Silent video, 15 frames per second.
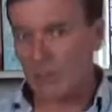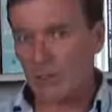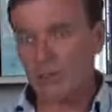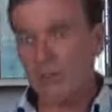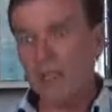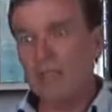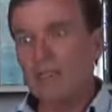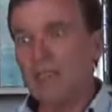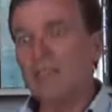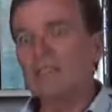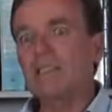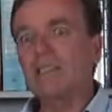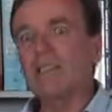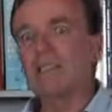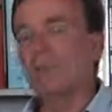So I was
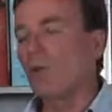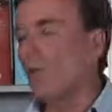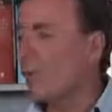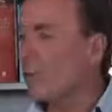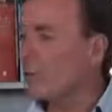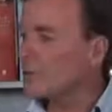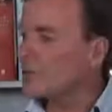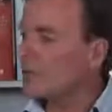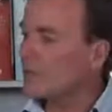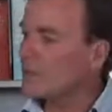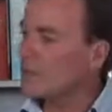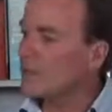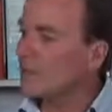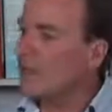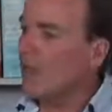testing this performance of
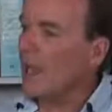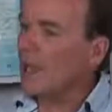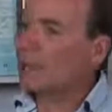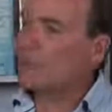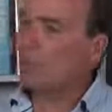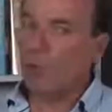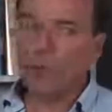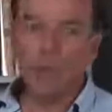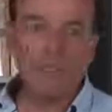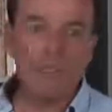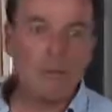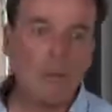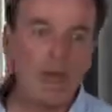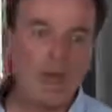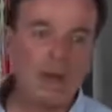this and I was
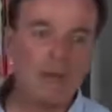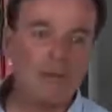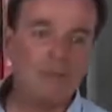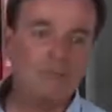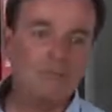blogging about it.